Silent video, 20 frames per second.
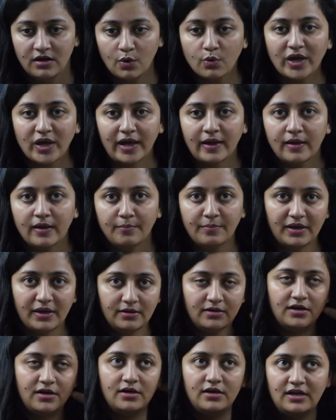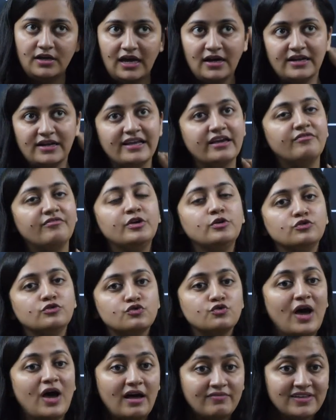okay uh, earlier we
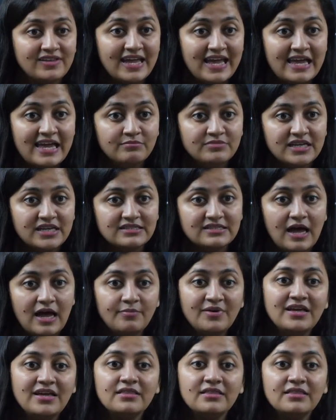used to have the AIIMS exam